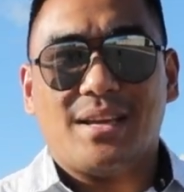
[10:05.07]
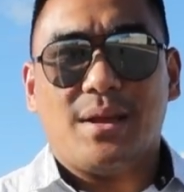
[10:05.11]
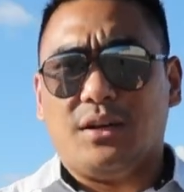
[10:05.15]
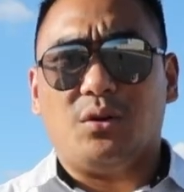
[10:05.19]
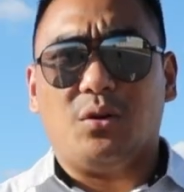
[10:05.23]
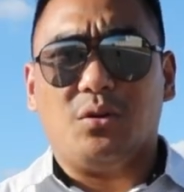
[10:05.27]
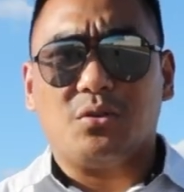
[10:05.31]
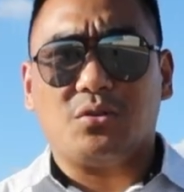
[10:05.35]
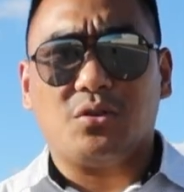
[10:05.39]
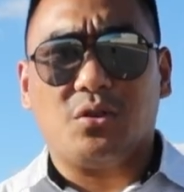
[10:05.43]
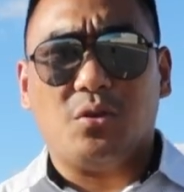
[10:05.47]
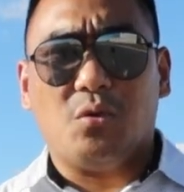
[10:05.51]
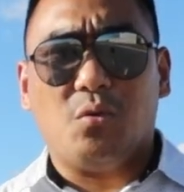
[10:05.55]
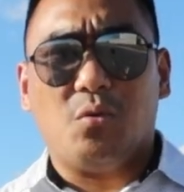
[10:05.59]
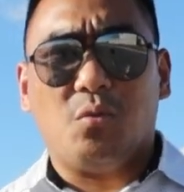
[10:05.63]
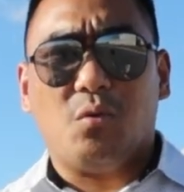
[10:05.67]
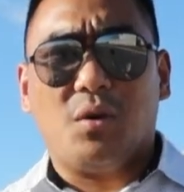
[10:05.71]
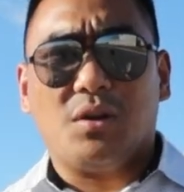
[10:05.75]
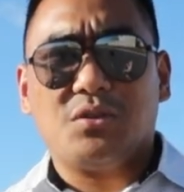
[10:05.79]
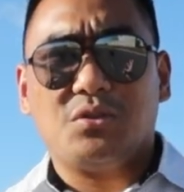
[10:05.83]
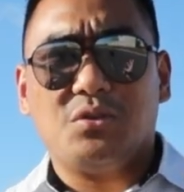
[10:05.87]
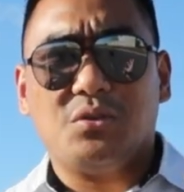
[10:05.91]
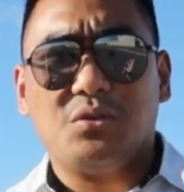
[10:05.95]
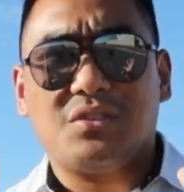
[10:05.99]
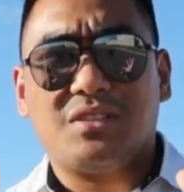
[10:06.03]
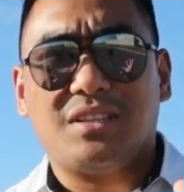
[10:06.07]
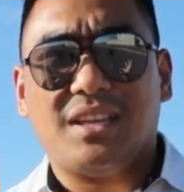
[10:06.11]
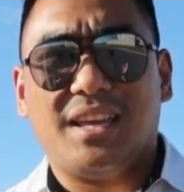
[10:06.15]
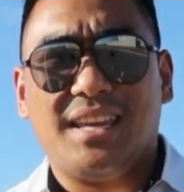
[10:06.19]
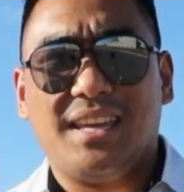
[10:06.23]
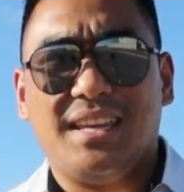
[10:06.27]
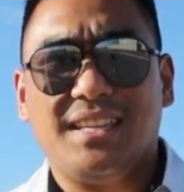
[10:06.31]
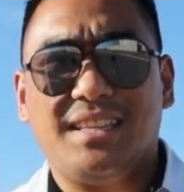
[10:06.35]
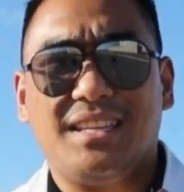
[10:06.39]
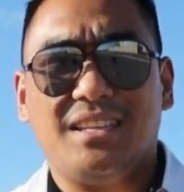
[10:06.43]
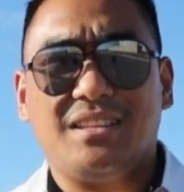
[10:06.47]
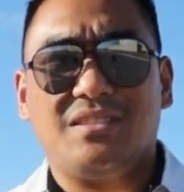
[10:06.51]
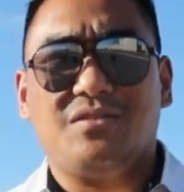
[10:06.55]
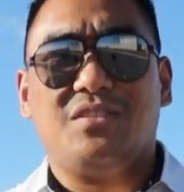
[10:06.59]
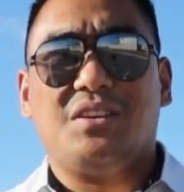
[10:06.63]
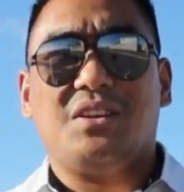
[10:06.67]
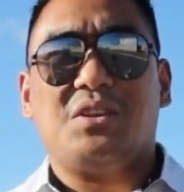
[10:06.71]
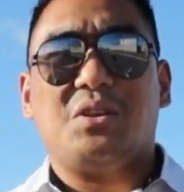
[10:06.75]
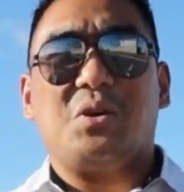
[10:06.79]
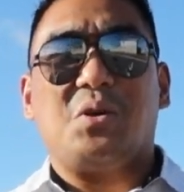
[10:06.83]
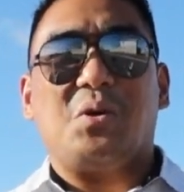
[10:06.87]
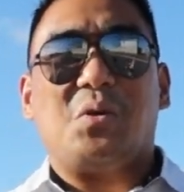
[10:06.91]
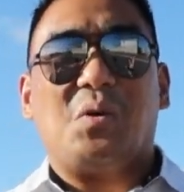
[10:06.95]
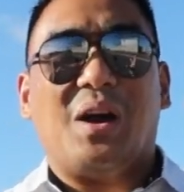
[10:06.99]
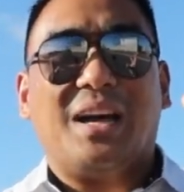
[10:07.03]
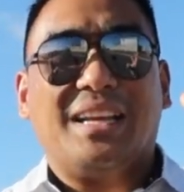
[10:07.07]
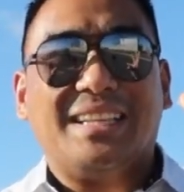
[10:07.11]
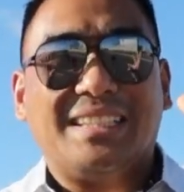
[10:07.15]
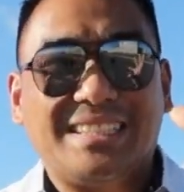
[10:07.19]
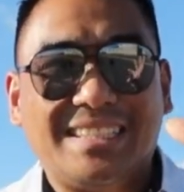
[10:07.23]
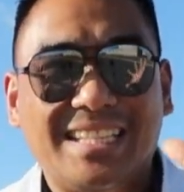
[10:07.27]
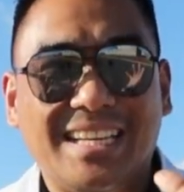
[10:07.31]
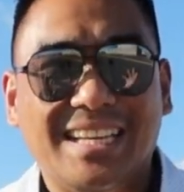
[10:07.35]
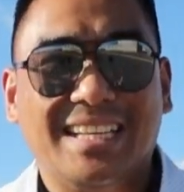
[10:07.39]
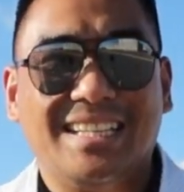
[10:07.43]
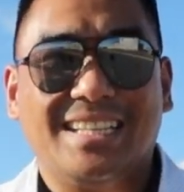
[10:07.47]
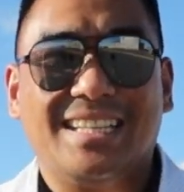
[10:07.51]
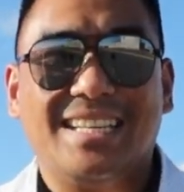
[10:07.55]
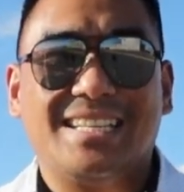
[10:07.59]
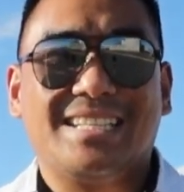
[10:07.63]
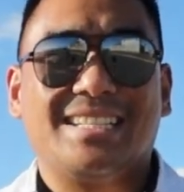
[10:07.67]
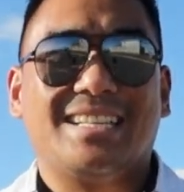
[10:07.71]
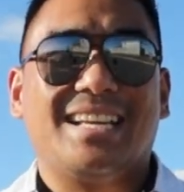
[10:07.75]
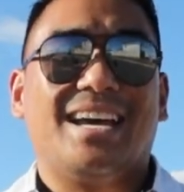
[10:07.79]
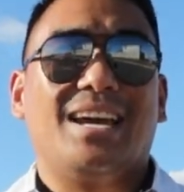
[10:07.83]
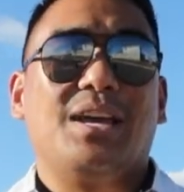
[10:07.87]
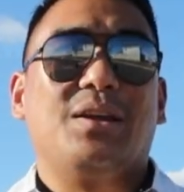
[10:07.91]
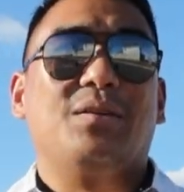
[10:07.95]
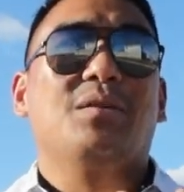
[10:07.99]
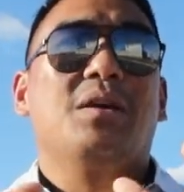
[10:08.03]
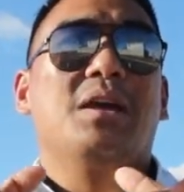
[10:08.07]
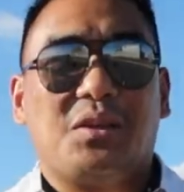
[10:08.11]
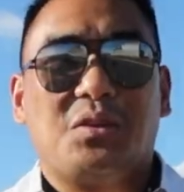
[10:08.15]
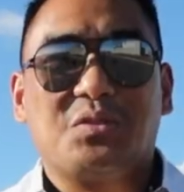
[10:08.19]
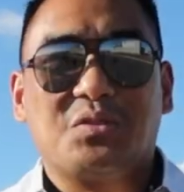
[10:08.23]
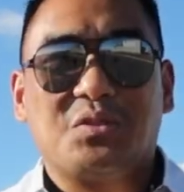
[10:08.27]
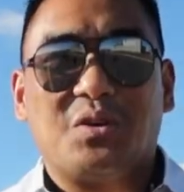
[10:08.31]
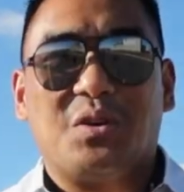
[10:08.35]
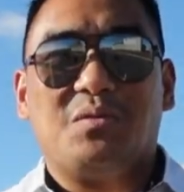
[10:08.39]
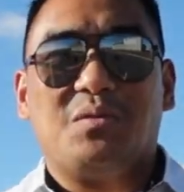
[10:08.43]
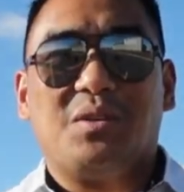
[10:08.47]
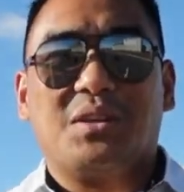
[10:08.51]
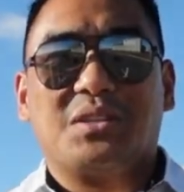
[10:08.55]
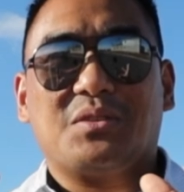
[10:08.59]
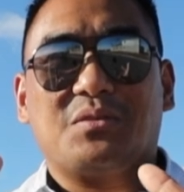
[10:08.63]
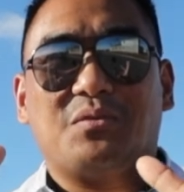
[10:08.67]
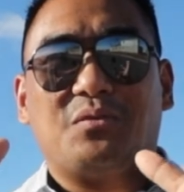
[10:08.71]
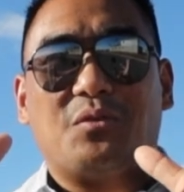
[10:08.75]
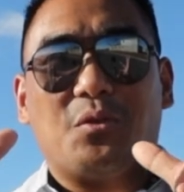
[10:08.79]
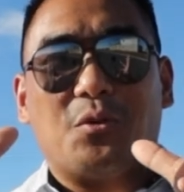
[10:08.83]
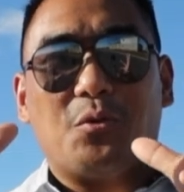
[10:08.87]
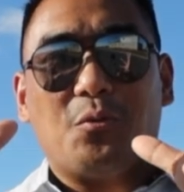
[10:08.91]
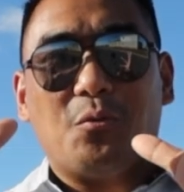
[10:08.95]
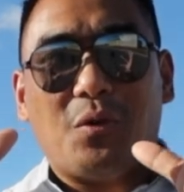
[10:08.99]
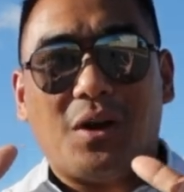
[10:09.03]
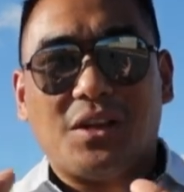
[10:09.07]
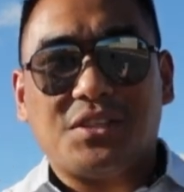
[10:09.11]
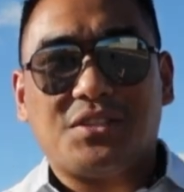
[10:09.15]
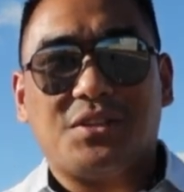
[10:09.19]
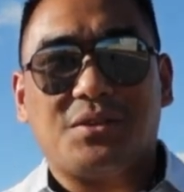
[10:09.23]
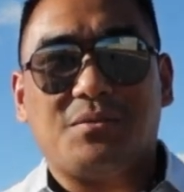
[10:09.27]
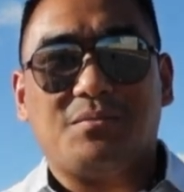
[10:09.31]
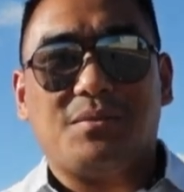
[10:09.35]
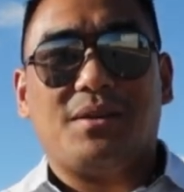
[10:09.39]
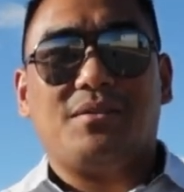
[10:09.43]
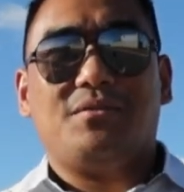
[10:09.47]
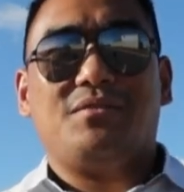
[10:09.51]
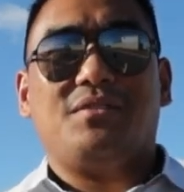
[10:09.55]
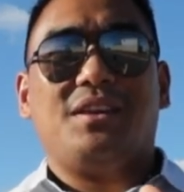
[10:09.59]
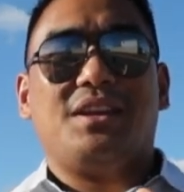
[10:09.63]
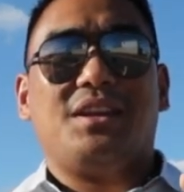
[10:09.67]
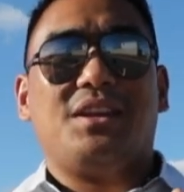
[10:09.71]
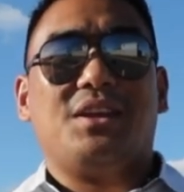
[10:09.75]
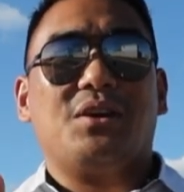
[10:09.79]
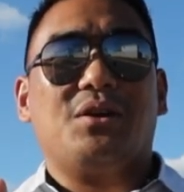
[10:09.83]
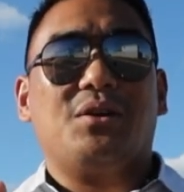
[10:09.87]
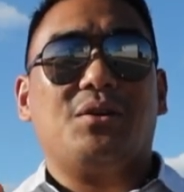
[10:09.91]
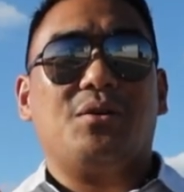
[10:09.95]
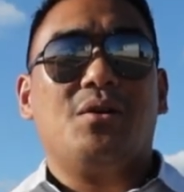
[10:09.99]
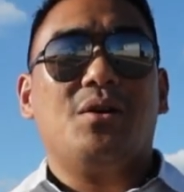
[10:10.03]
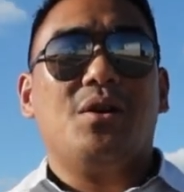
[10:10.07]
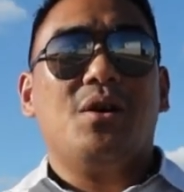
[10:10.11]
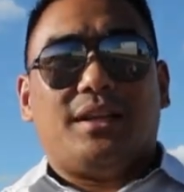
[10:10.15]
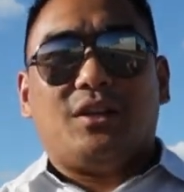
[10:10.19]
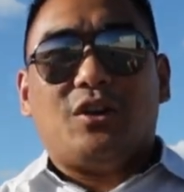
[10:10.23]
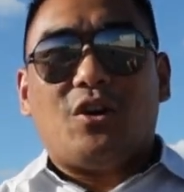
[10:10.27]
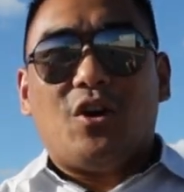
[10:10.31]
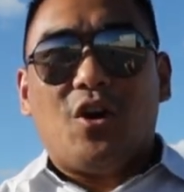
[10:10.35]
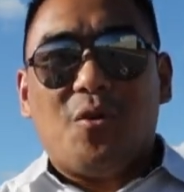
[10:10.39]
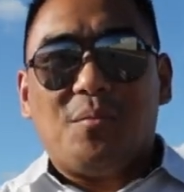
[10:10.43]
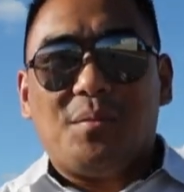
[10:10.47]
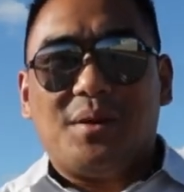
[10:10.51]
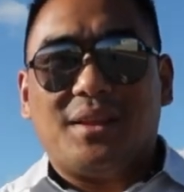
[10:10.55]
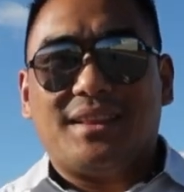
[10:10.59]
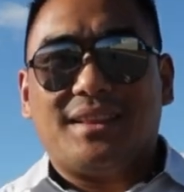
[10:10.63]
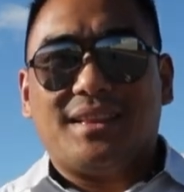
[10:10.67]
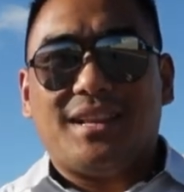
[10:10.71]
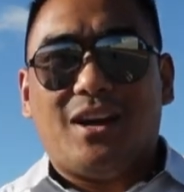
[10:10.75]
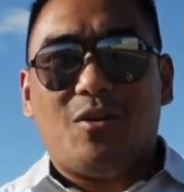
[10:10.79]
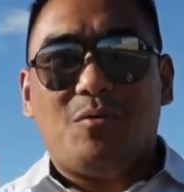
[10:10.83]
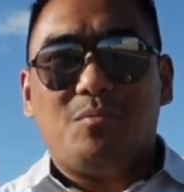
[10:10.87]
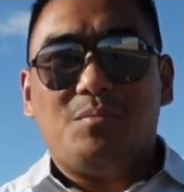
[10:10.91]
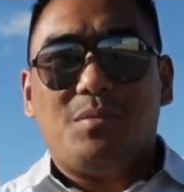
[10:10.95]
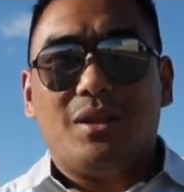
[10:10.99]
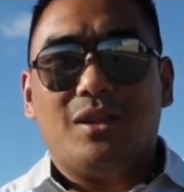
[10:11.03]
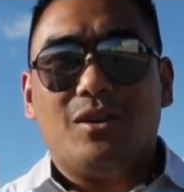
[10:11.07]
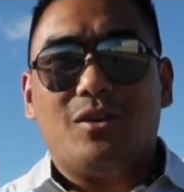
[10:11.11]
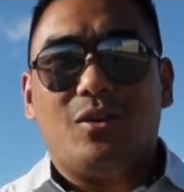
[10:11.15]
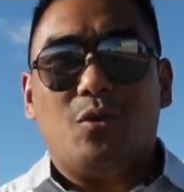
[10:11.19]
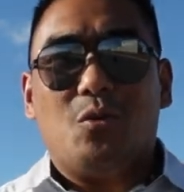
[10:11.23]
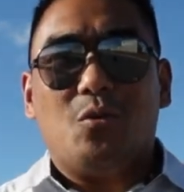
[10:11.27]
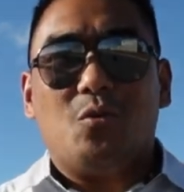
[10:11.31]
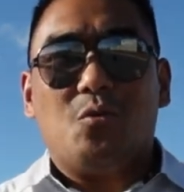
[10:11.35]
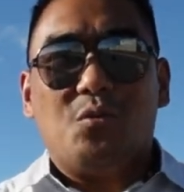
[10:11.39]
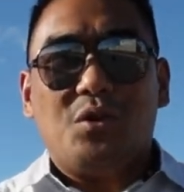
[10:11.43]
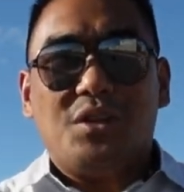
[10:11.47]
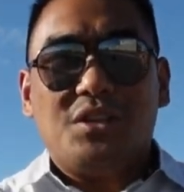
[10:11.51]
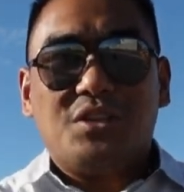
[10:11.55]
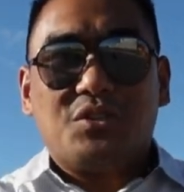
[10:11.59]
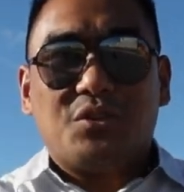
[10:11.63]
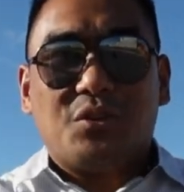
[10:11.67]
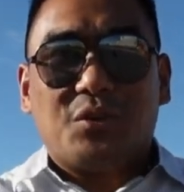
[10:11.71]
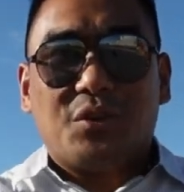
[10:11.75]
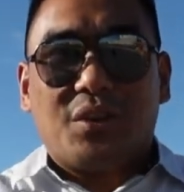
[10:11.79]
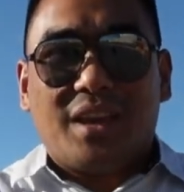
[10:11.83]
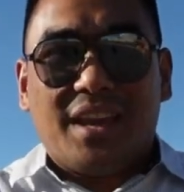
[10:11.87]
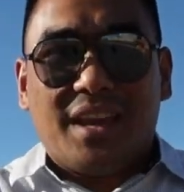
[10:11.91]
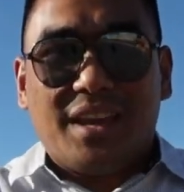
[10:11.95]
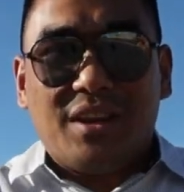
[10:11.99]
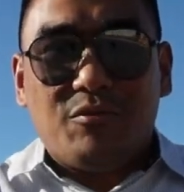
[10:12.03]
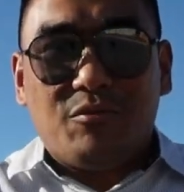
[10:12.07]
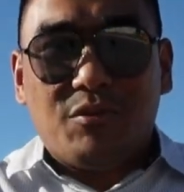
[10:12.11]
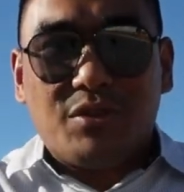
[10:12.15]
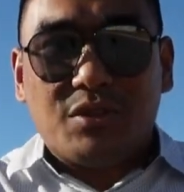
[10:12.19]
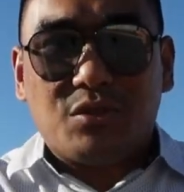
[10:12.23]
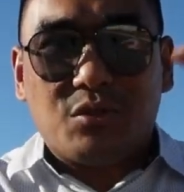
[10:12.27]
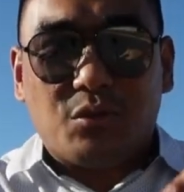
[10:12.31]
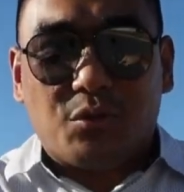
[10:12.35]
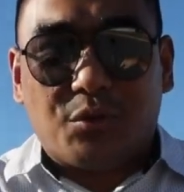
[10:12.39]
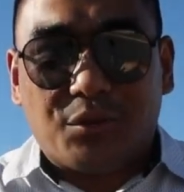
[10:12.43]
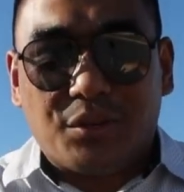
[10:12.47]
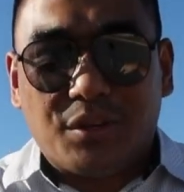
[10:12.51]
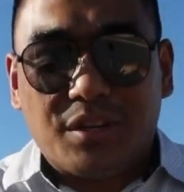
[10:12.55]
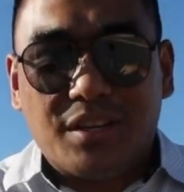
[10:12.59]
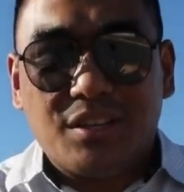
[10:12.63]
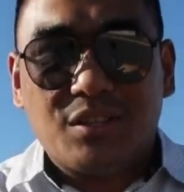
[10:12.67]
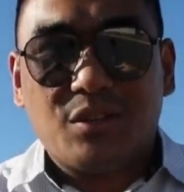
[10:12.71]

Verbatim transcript: And also, once you stay in this video until this time, thank you so much for watching my video, and comment down below Windsor Cay Resort,